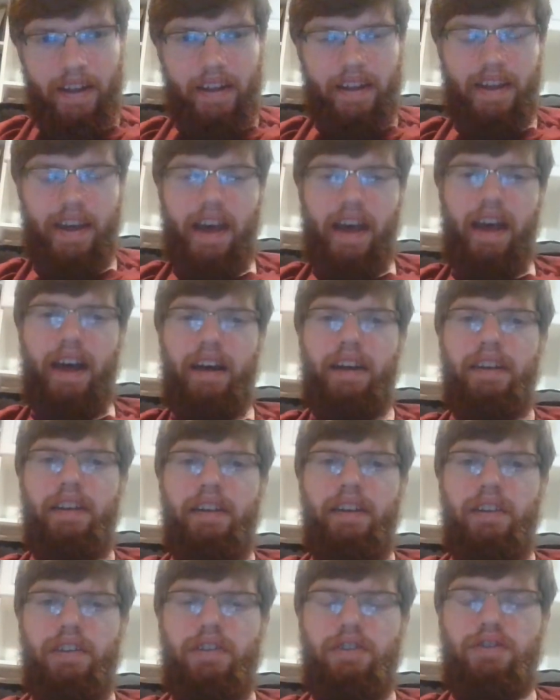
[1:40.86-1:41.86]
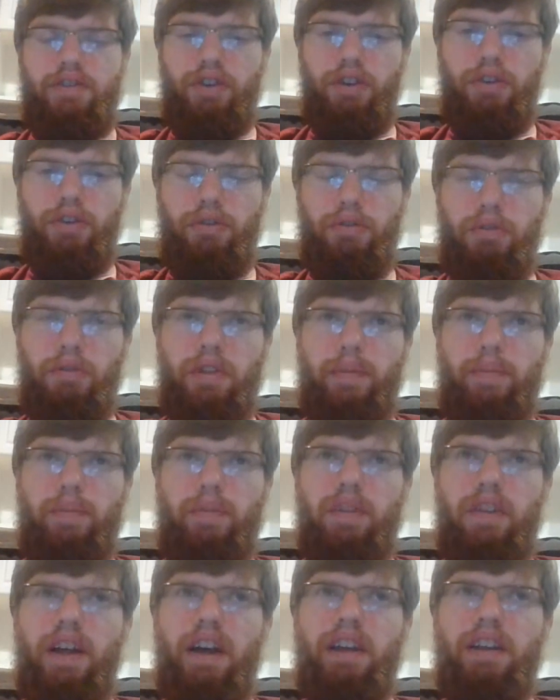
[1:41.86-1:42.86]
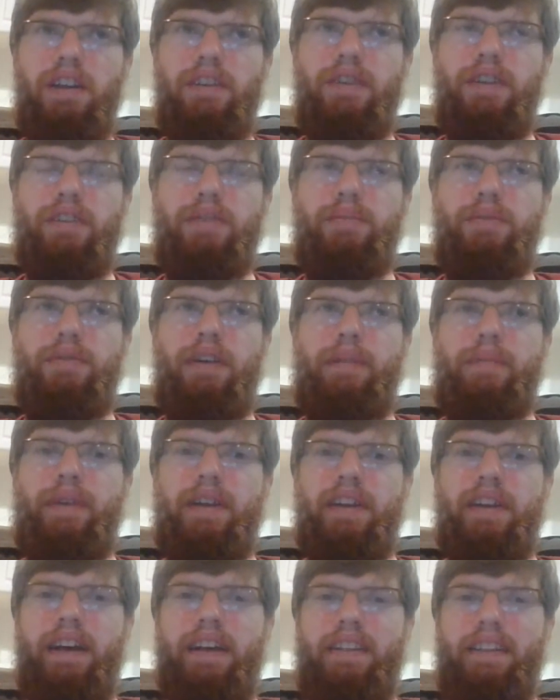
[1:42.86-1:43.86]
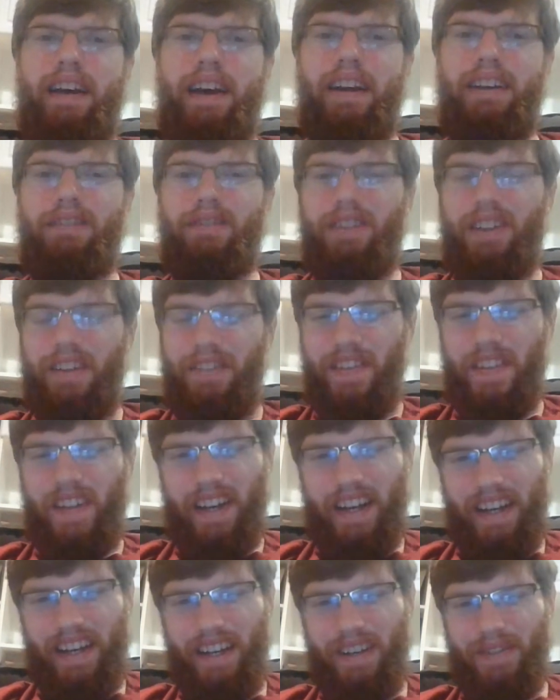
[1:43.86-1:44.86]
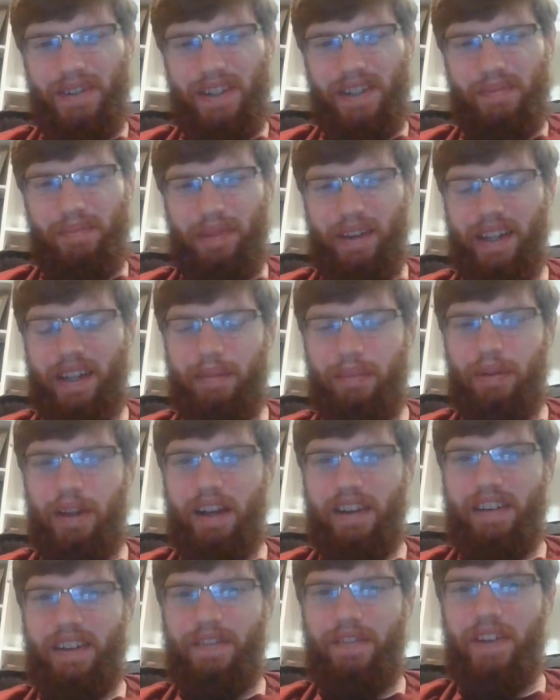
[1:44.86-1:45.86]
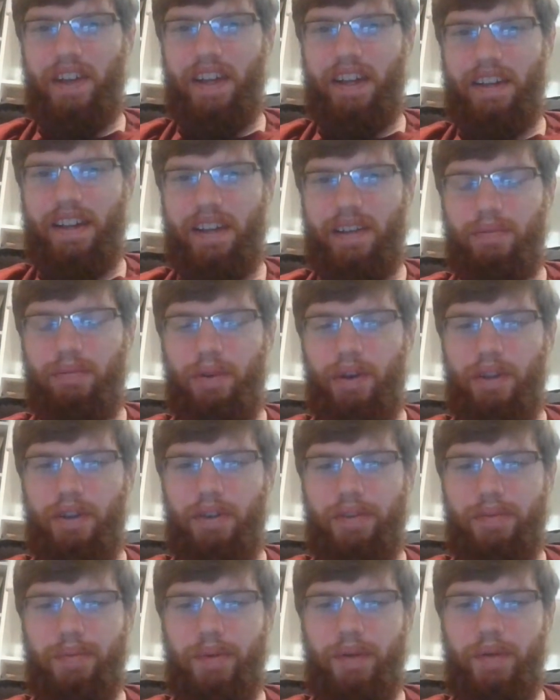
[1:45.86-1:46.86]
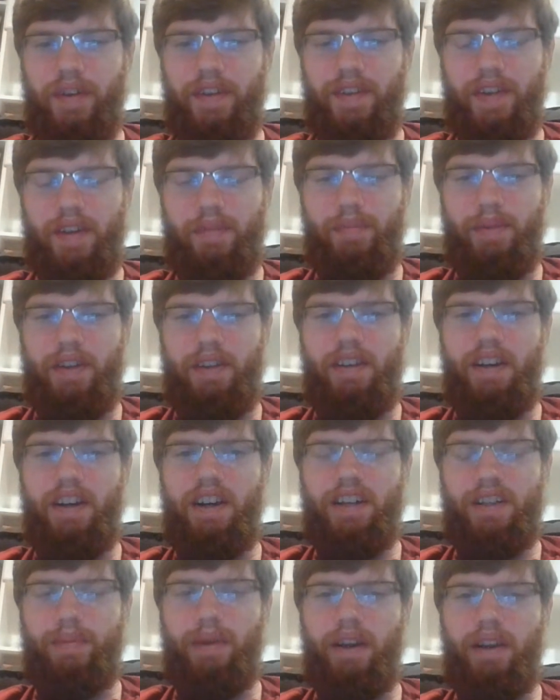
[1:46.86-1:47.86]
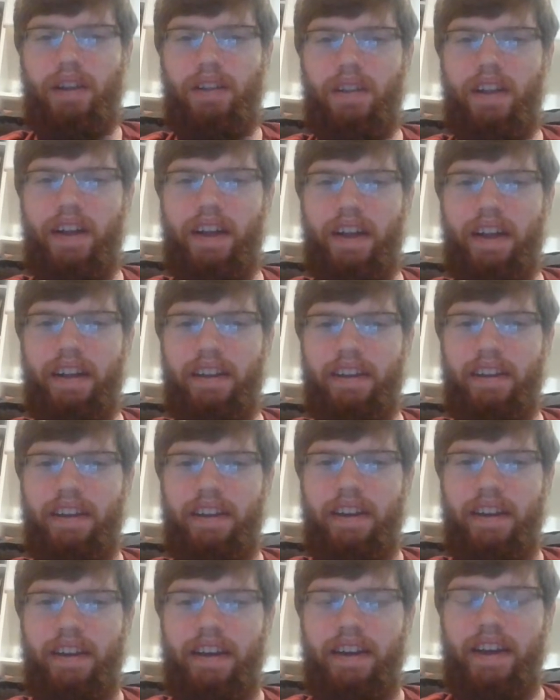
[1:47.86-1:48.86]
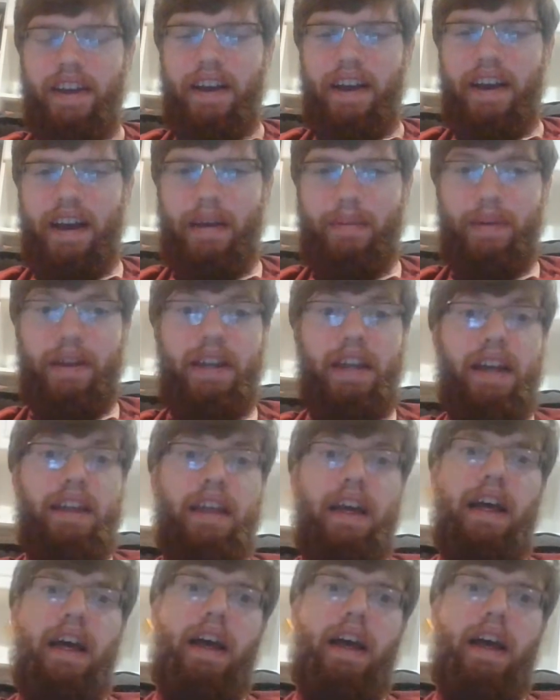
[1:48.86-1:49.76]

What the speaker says: yeah, so the plot of Osmosis. I mean, I don't really feel like I need to explain the plot because I feel like that's one of those movies that's been talked about a lot. I mean, at